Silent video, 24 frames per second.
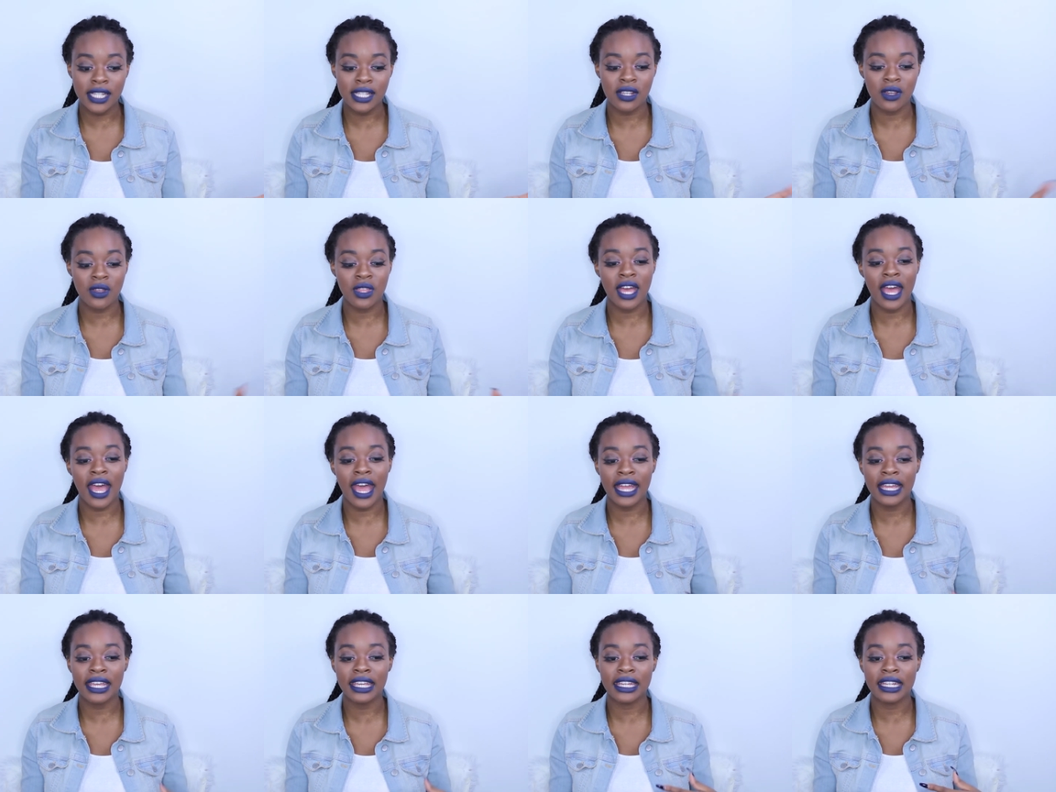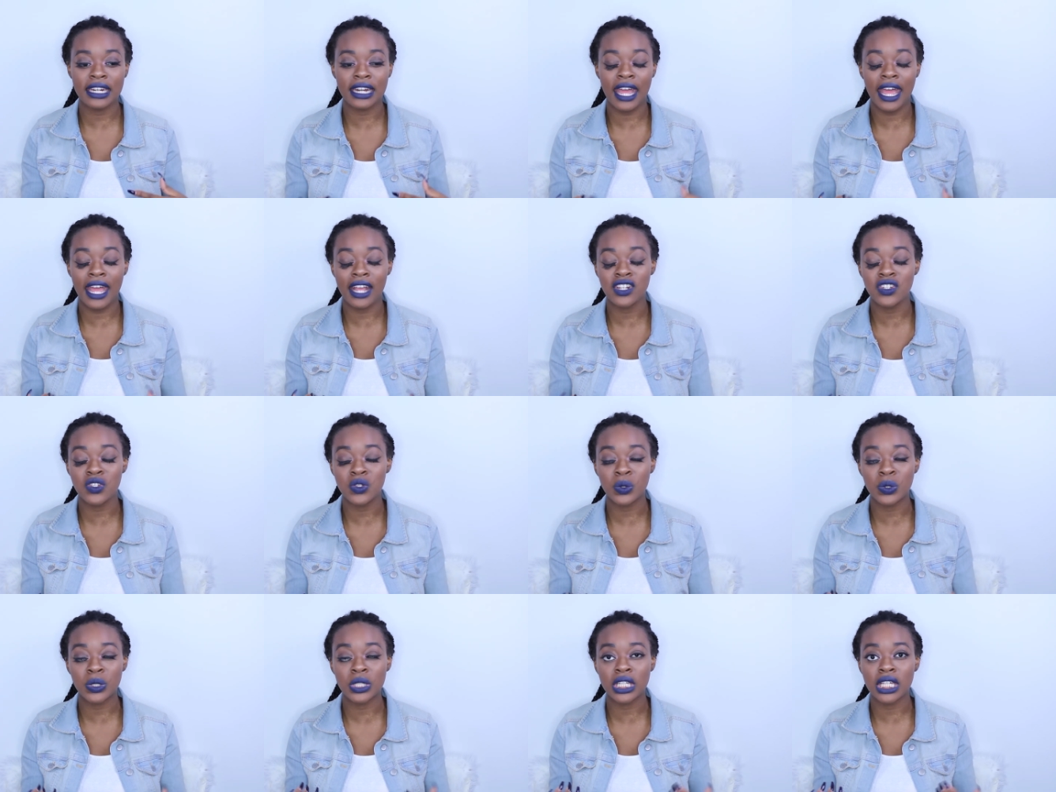so that I can
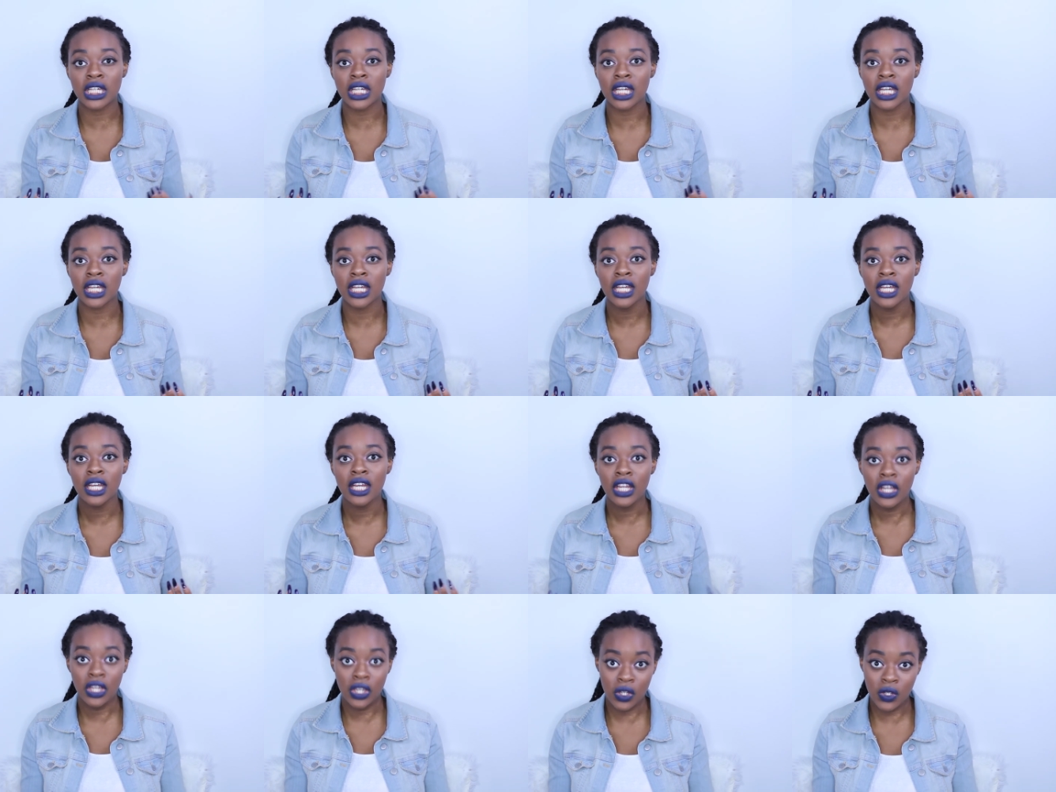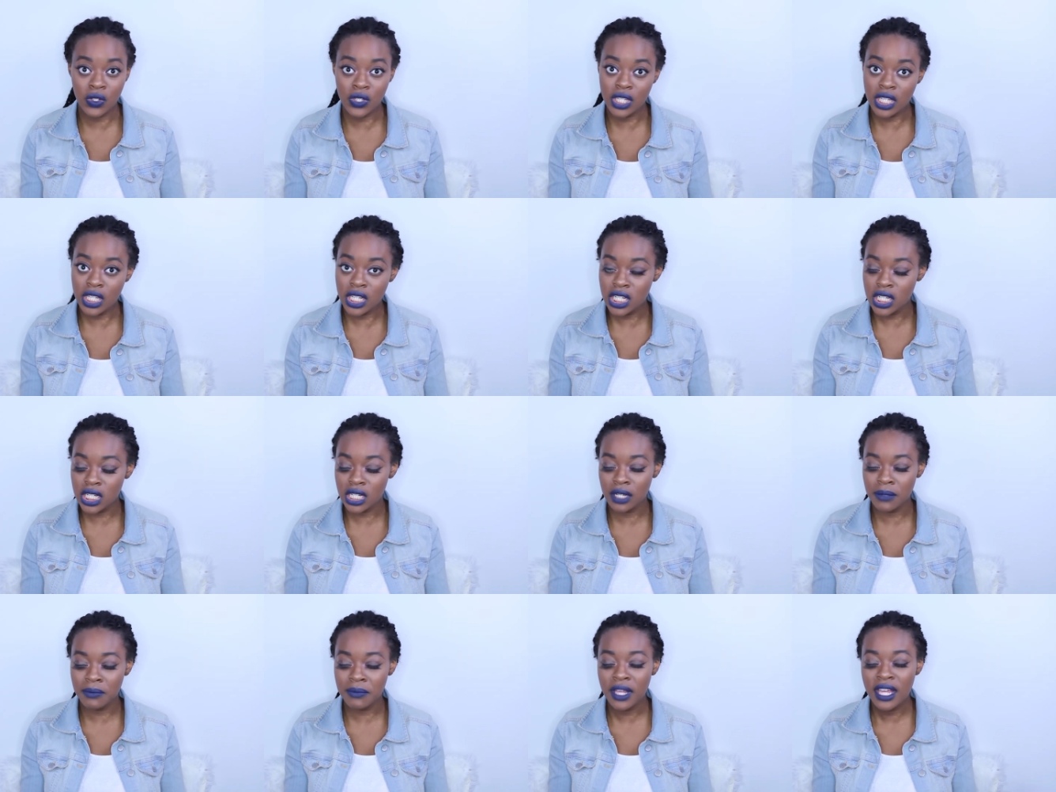actually go to the
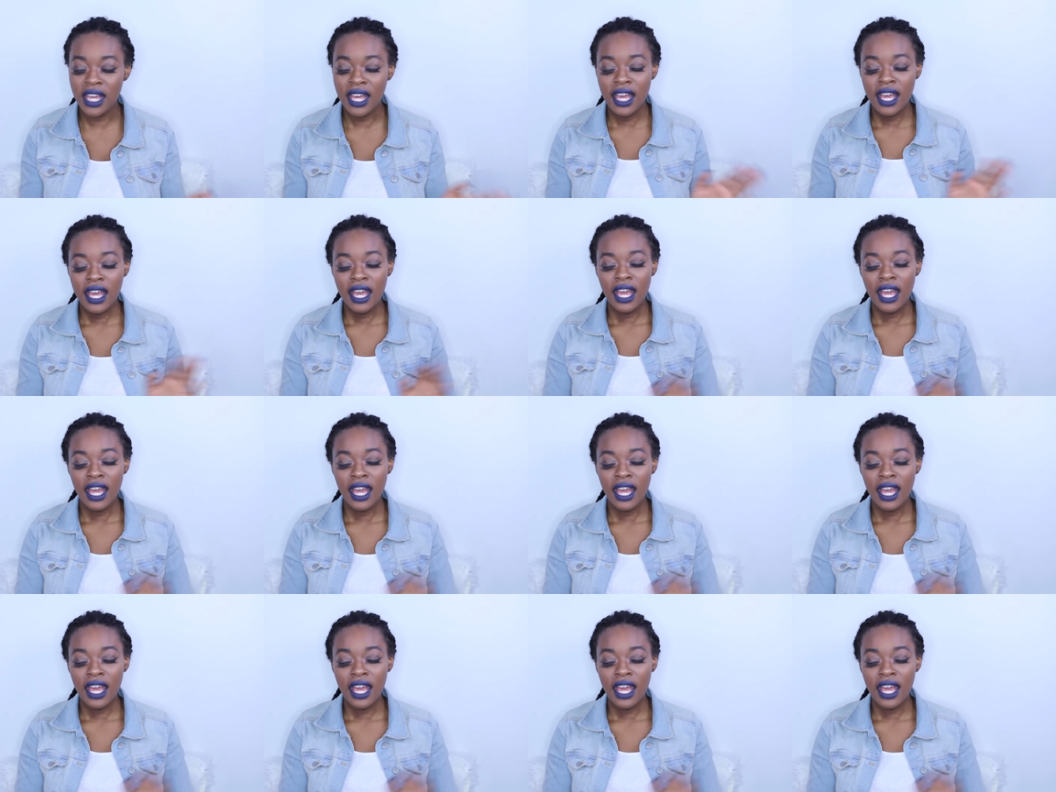gym